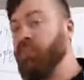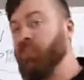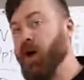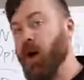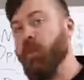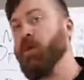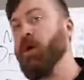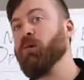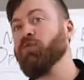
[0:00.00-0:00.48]

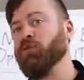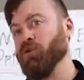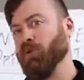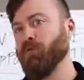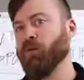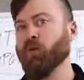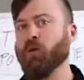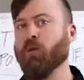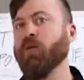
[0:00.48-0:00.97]
the
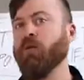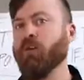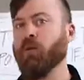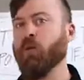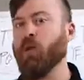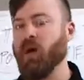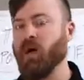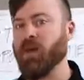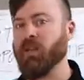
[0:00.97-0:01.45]
most
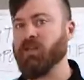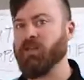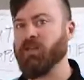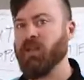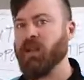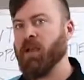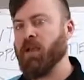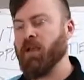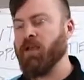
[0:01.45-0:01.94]
proven ones
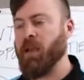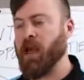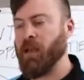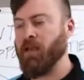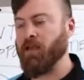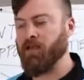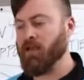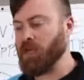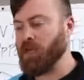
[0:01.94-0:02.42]
that
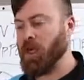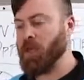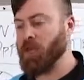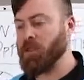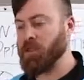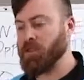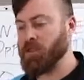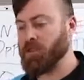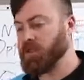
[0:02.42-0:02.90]
are
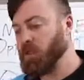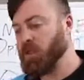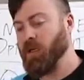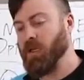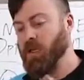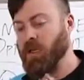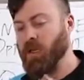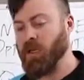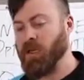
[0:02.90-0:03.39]
just
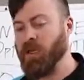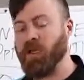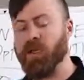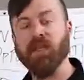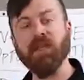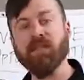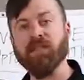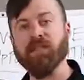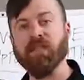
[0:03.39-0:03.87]

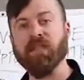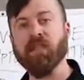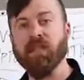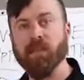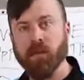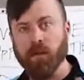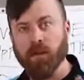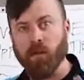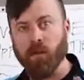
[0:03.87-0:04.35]

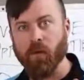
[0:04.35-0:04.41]
easy